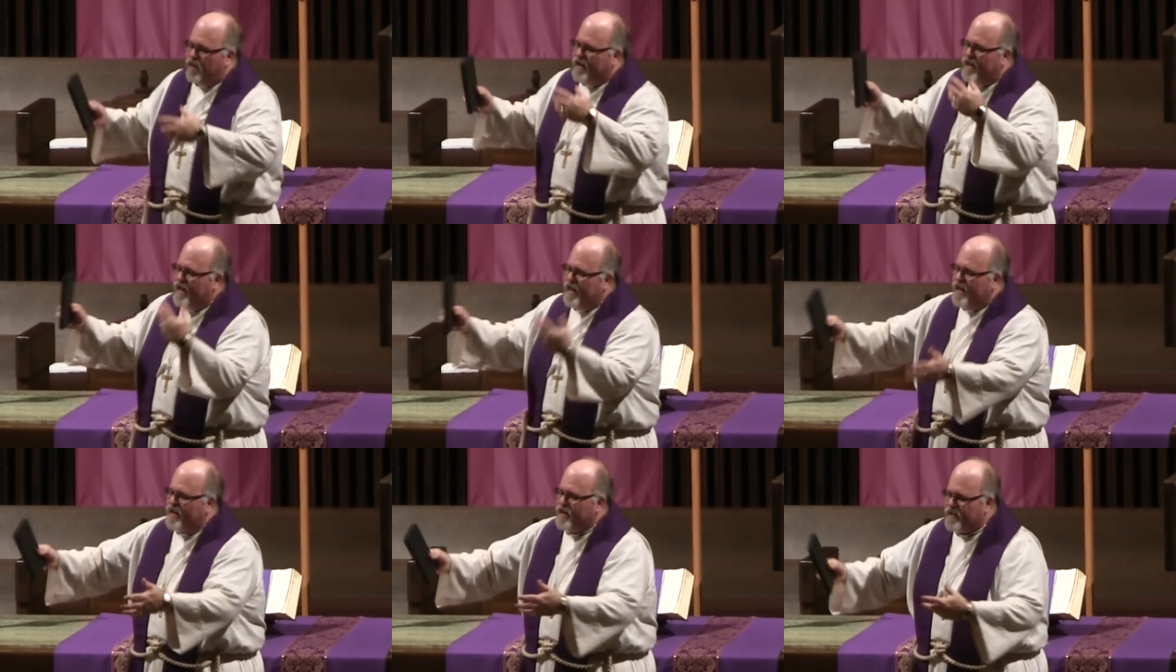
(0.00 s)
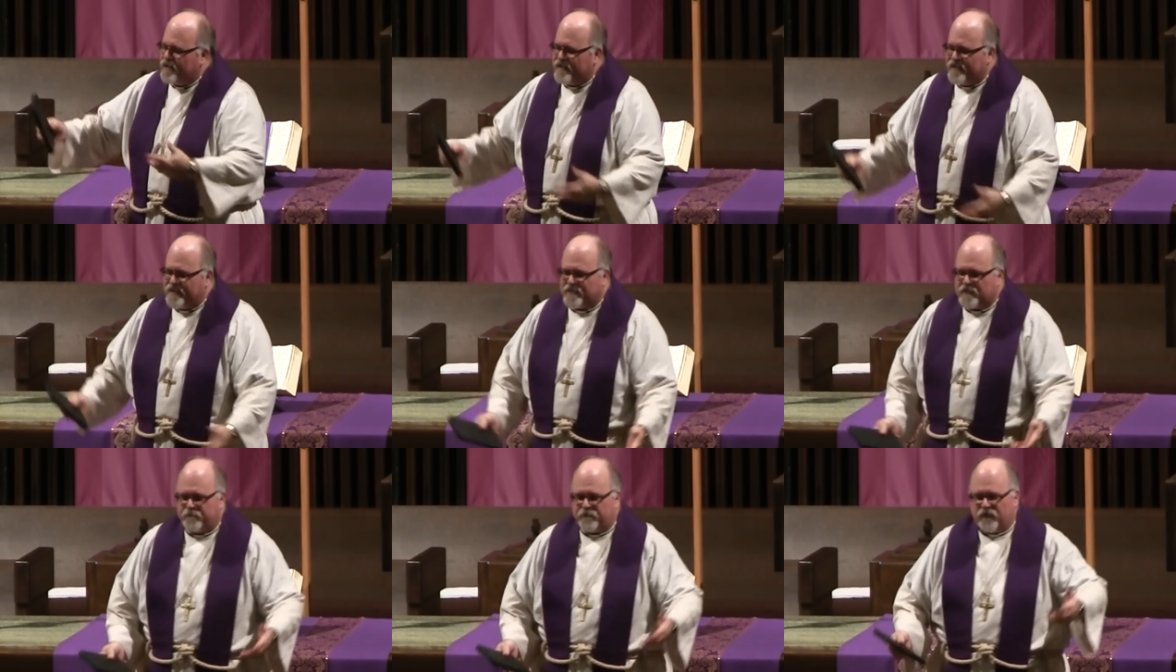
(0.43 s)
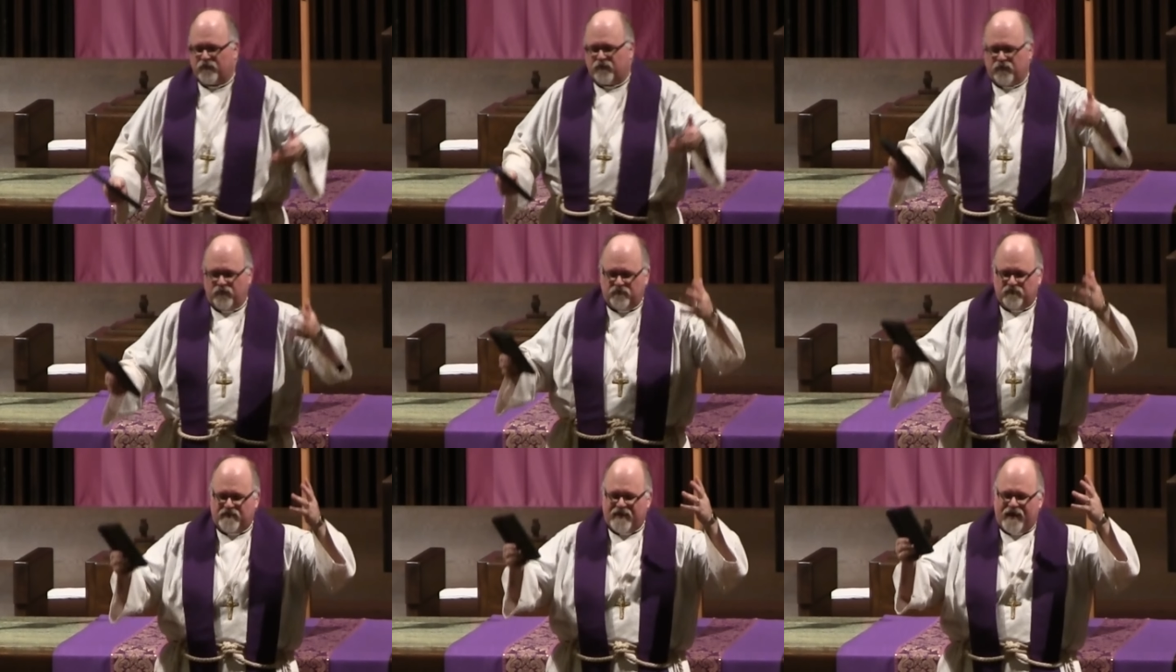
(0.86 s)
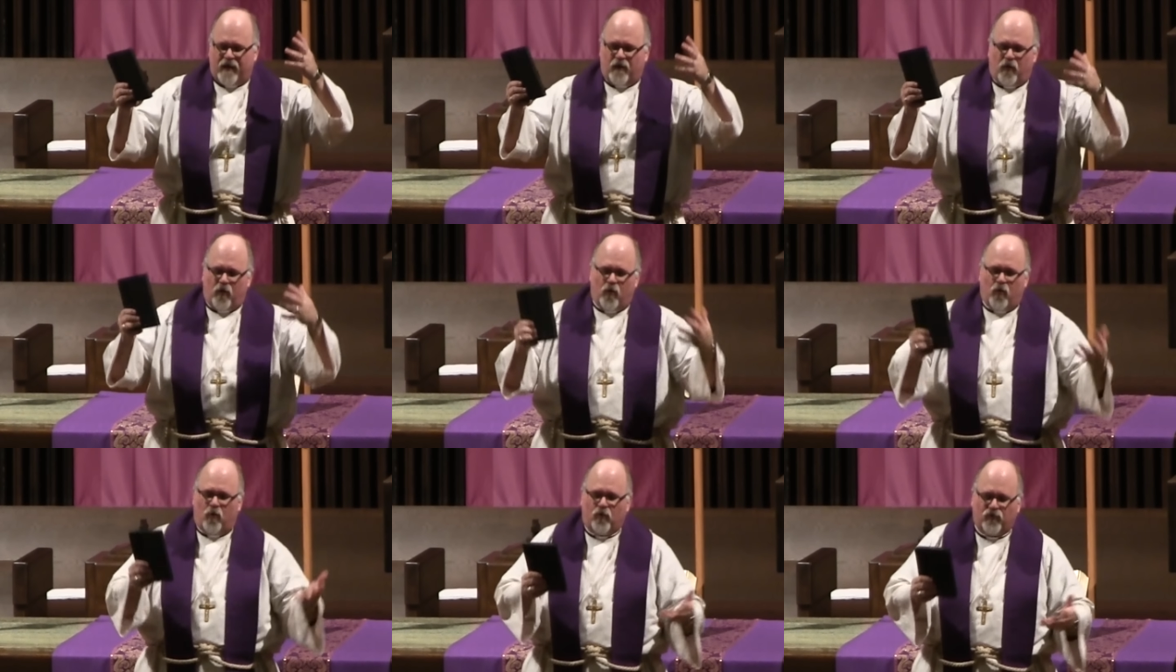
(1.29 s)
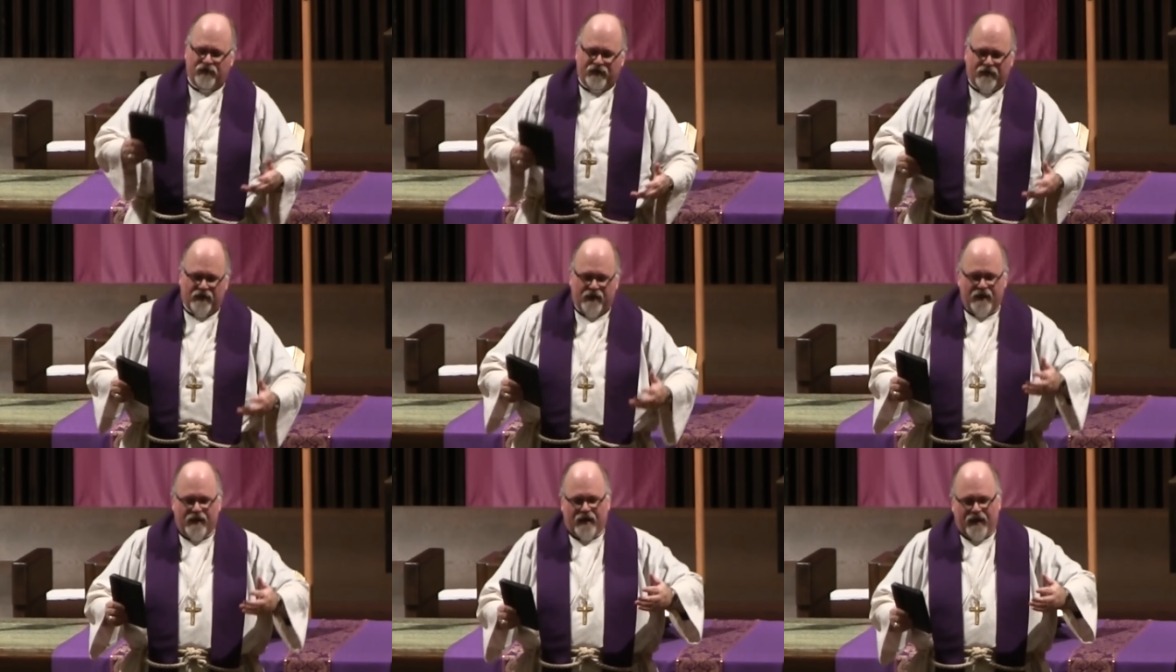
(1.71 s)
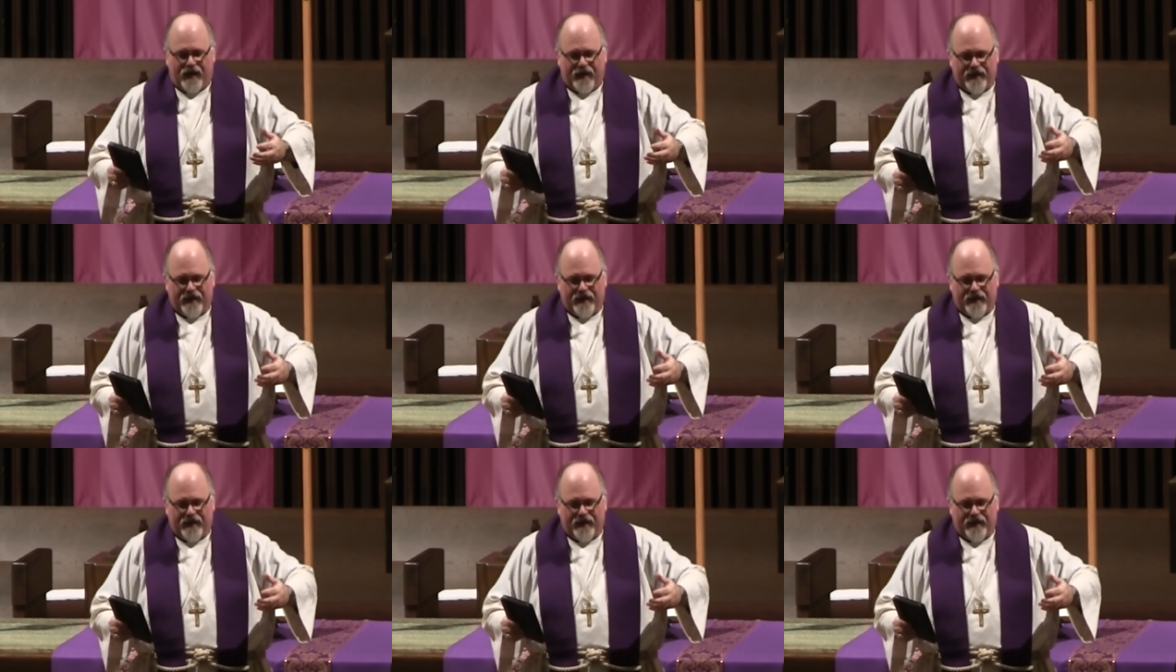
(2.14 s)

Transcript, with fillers: what he and Elizabeth, who's now old and,